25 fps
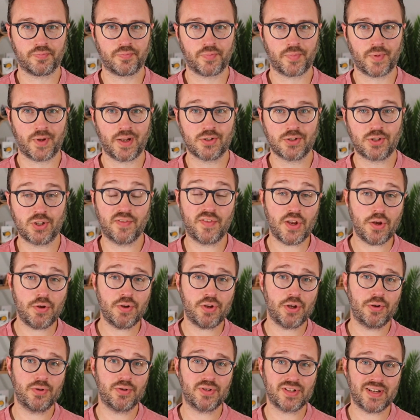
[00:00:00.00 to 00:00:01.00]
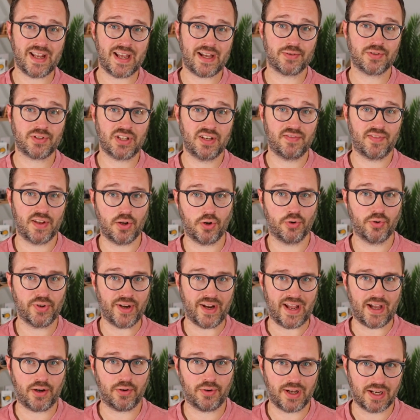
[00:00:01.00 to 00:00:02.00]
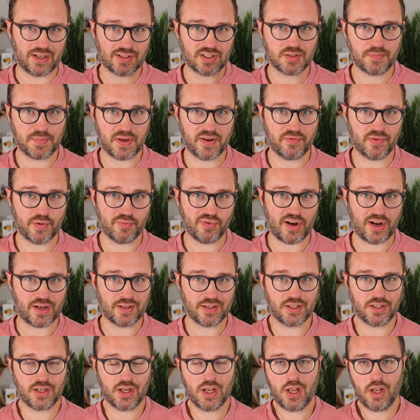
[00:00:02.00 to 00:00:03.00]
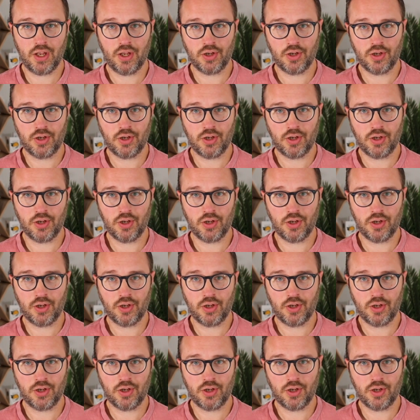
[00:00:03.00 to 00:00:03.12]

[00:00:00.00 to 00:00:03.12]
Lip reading: So if you use Now TV or Now as it's been rebranded,